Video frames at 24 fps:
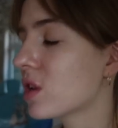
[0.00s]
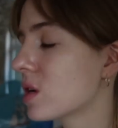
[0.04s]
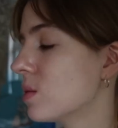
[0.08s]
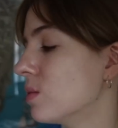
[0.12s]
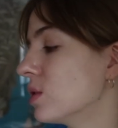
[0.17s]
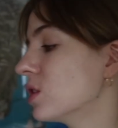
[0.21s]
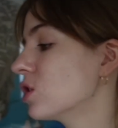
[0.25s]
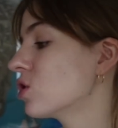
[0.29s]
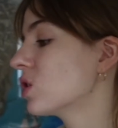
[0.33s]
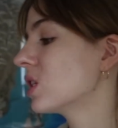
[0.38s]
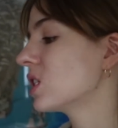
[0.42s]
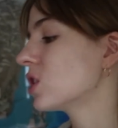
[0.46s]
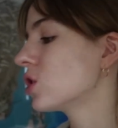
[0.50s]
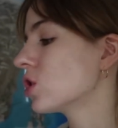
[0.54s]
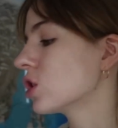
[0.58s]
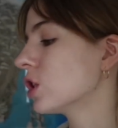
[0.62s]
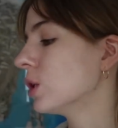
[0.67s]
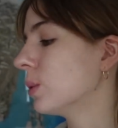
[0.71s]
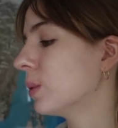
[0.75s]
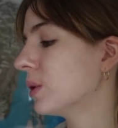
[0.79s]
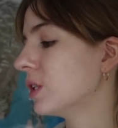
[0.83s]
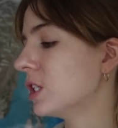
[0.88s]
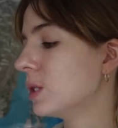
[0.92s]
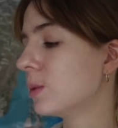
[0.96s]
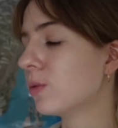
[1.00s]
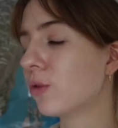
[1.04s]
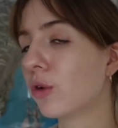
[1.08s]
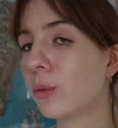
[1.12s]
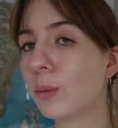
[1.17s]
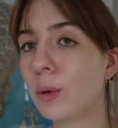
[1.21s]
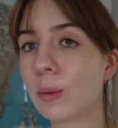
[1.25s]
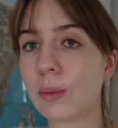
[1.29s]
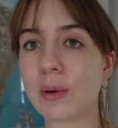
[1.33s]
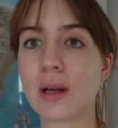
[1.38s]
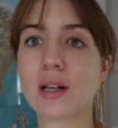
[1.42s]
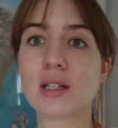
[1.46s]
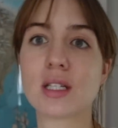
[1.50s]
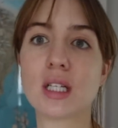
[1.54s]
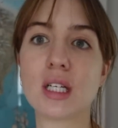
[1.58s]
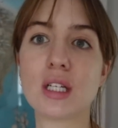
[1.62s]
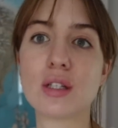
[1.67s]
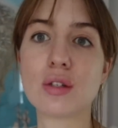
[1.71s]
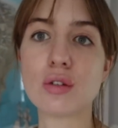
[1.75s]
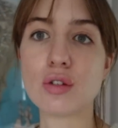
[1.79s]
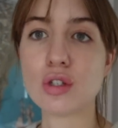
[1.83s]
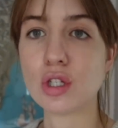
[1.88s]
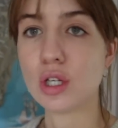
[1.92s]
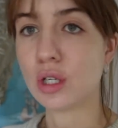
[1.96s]
I'm going to try to stock up on these before Mum gets here
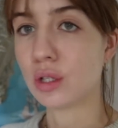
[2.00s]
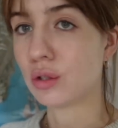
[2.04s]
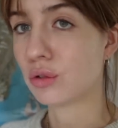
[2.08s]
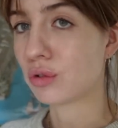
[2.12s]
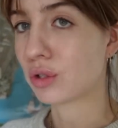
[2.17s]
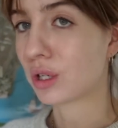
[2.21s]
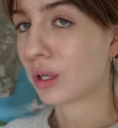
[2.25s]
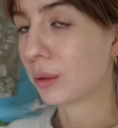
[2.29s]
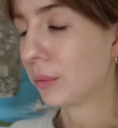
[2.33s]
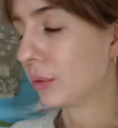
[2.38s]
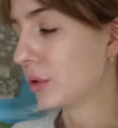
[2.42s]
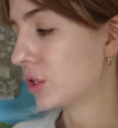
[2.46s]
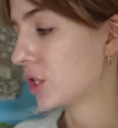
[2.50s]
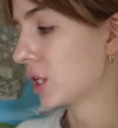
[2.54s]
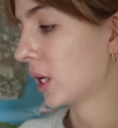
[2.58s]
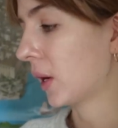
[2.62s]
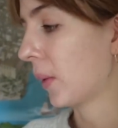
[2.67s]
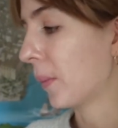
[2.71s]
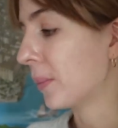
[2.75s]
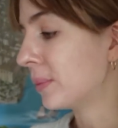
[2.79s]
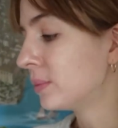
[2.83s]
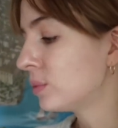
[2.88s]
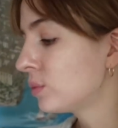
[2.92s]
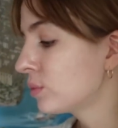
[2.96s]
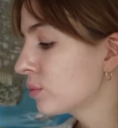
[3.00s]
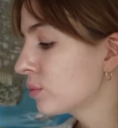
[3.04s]
so she can try one too.